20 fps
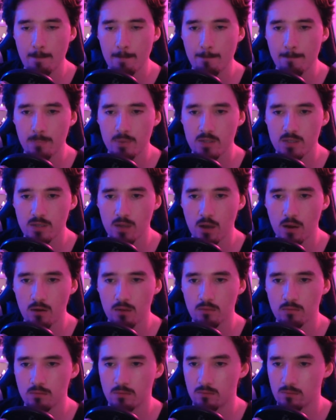So,
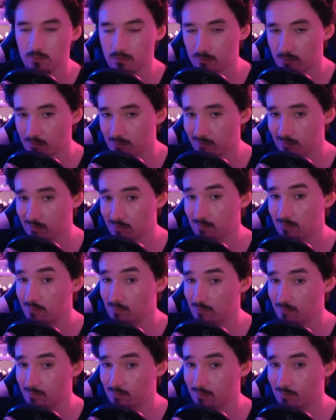
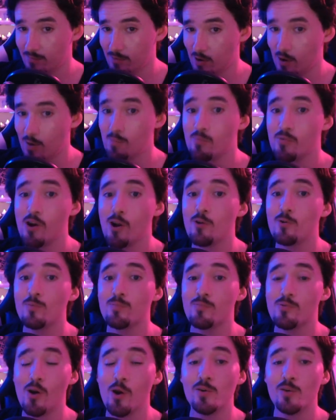pro
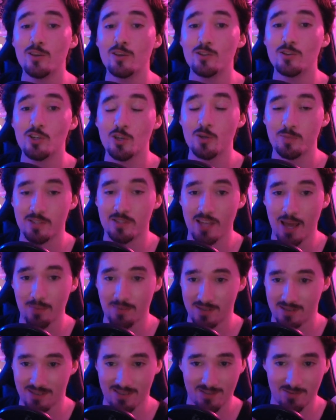YouTube
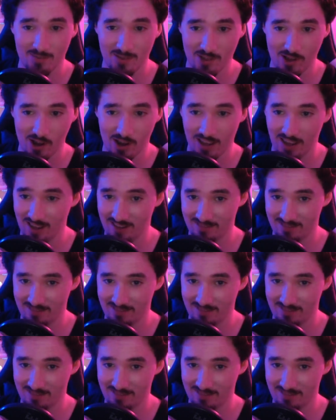tips with Ollie.